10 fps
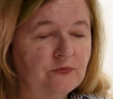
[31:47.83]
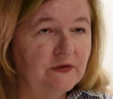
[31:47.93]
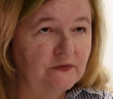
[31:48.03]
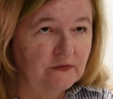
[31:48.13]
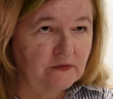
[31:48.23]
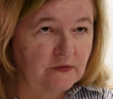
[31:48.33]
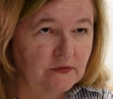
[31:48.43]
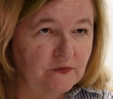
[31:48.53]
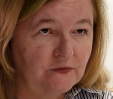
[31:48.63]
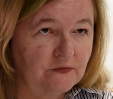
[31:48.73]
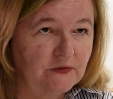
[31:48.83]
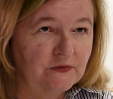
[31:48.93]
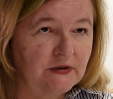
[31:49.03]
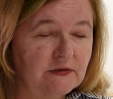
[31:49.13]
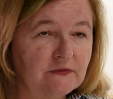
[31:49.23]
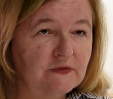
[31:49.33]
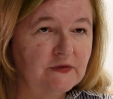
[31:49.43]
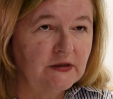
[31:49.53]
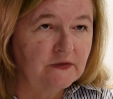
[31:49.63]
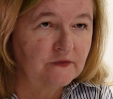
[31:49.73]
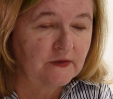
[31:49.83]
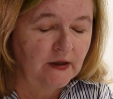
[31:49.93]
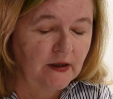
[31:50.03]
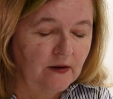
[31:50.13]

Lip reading: president comes to the United States,